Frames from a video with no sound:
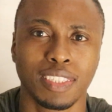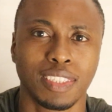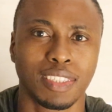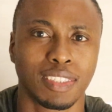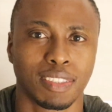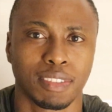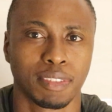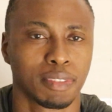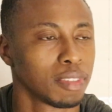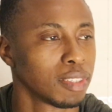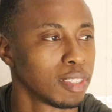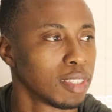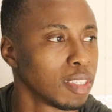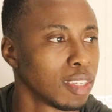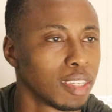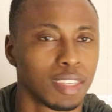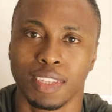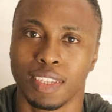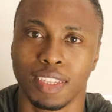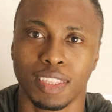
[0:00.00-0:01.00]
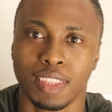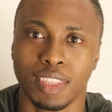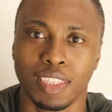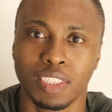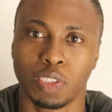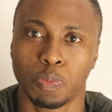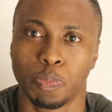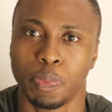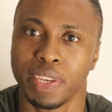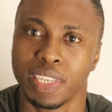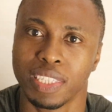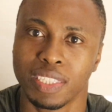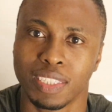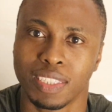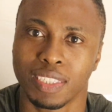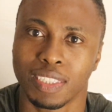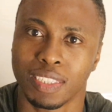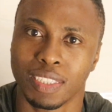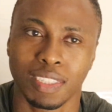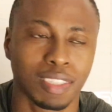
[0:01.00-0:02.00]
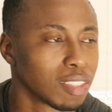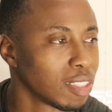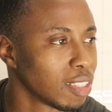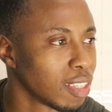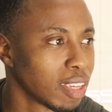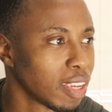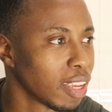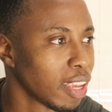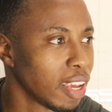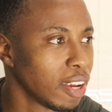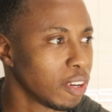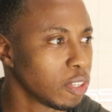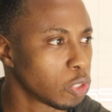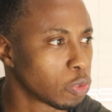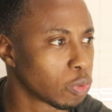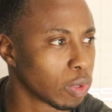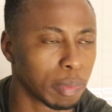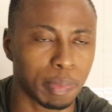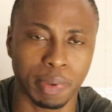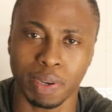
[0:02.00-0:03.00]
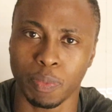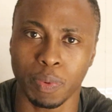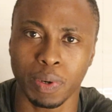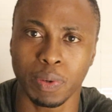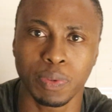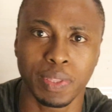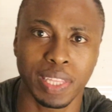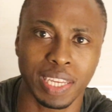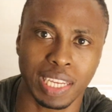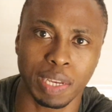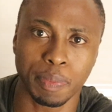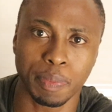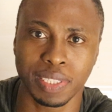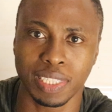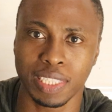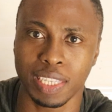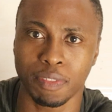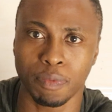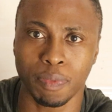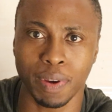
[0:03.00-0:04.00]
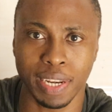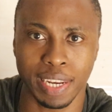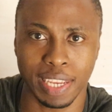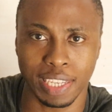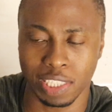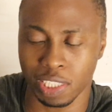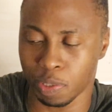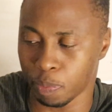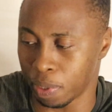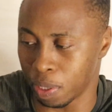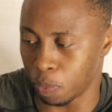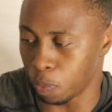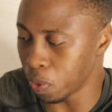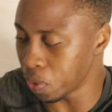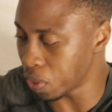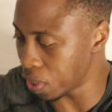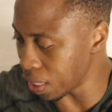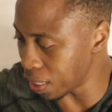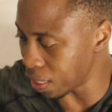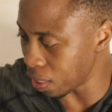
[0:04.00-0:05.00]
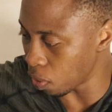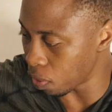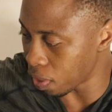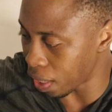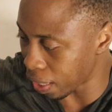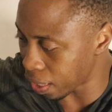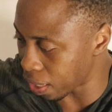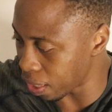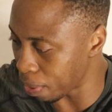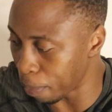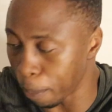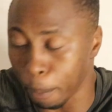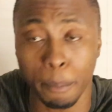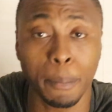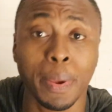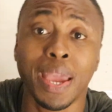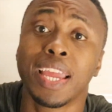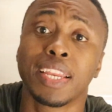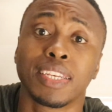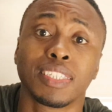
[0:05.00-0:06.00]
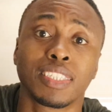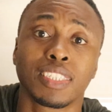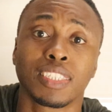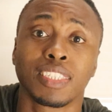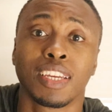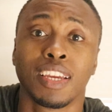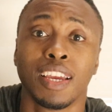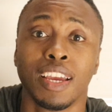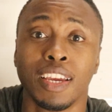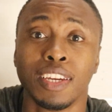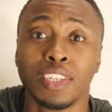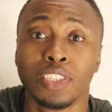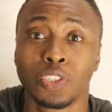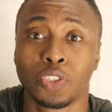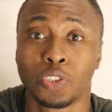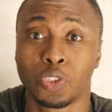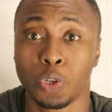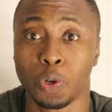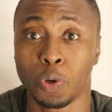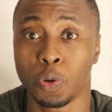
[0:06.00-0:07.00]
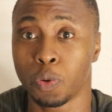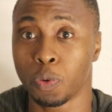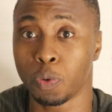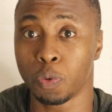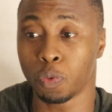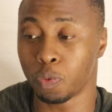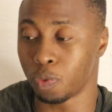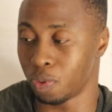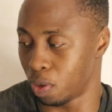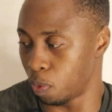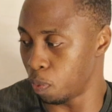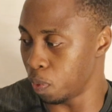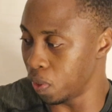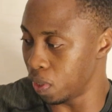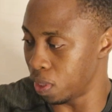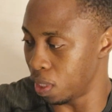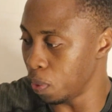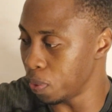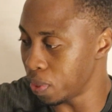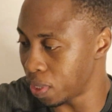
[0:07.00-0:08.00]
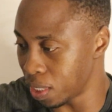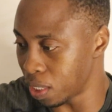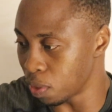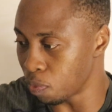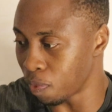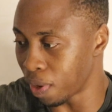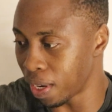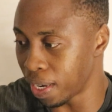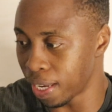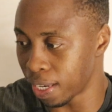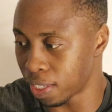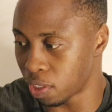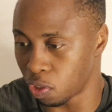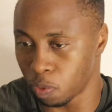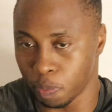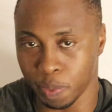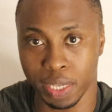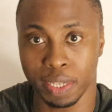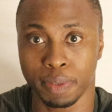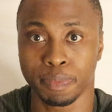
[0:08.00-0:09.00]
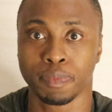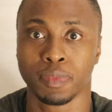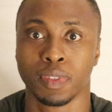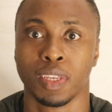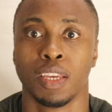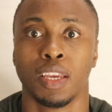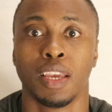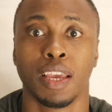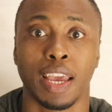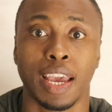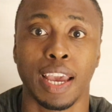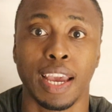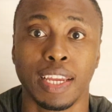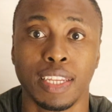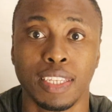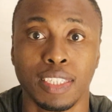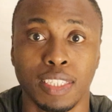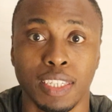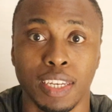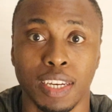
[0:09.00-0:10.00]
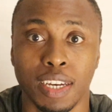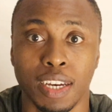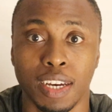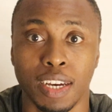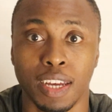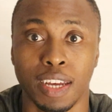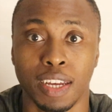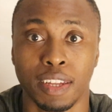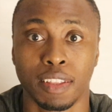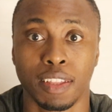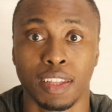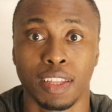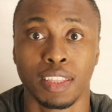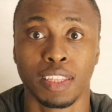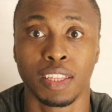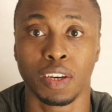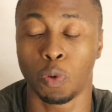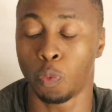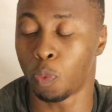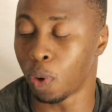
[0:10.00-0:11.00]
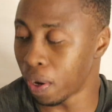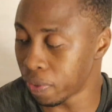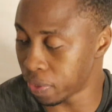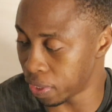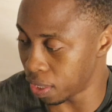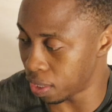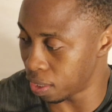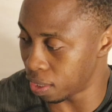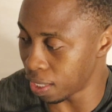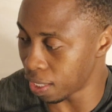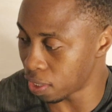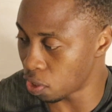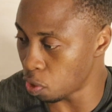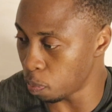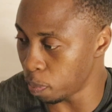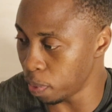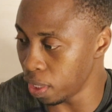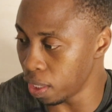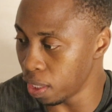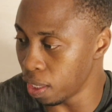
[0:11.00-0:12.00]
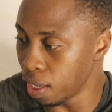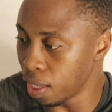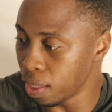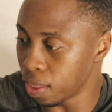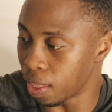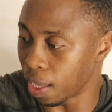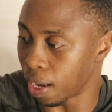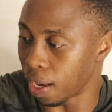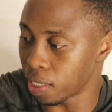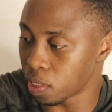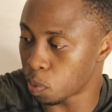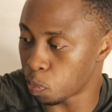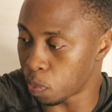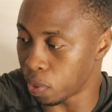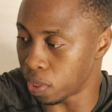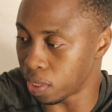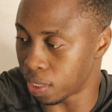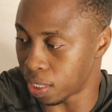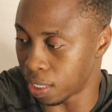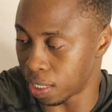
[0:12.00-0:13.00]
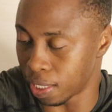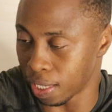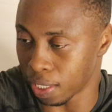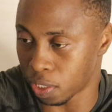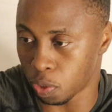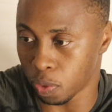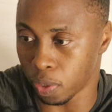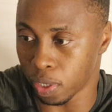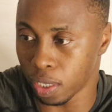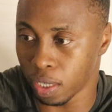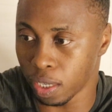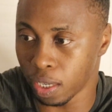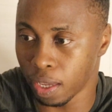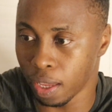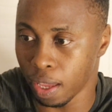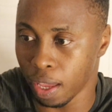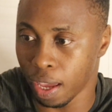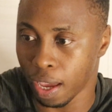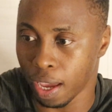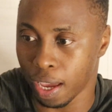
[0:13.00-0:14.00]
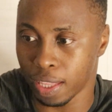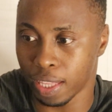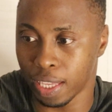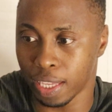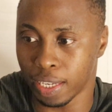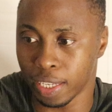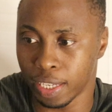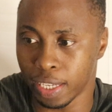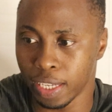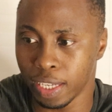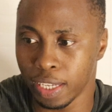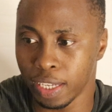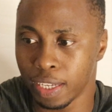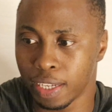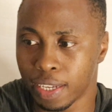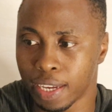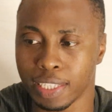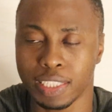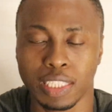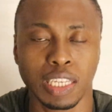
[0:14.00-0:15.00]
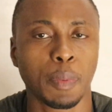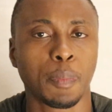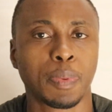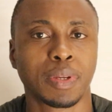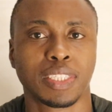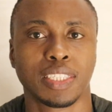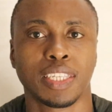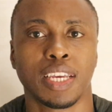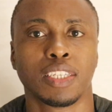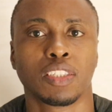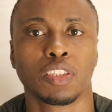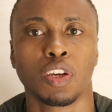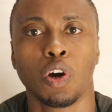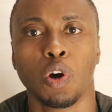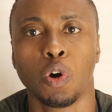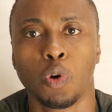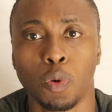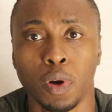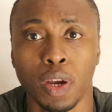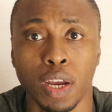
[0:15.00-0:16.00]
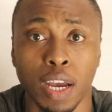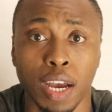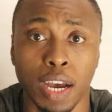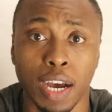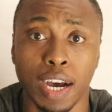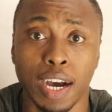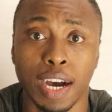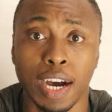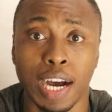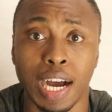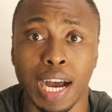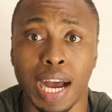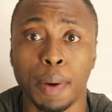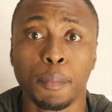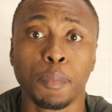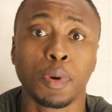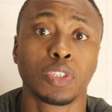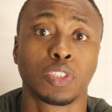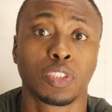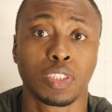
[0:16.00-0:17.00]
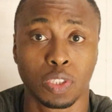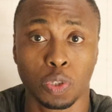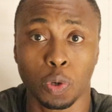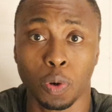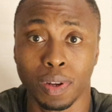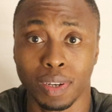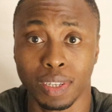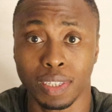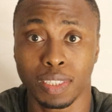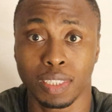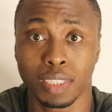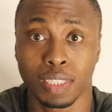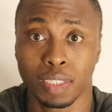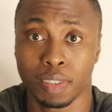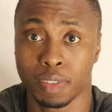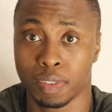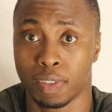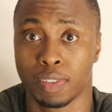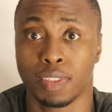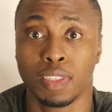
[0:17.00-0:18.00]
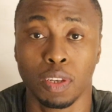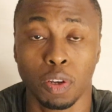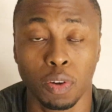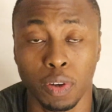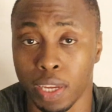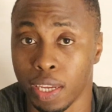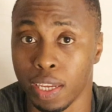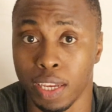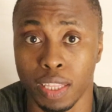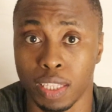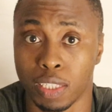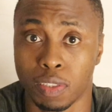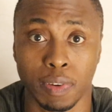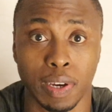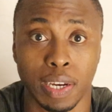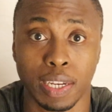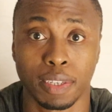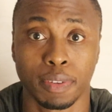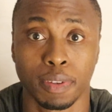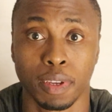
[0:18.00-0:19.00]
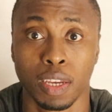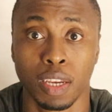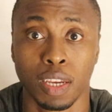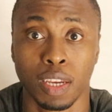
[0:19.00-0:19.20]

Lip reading: There's space elsewhere, but why would they and sit right next to me? And we were sitting on like a bench, so they were sitting right next to me, and the wife sits next to me, the husband sits next to her, and then he gets up and says, "Oh, I'm going to the toilet." I said, "Okay, yeah, that's fine."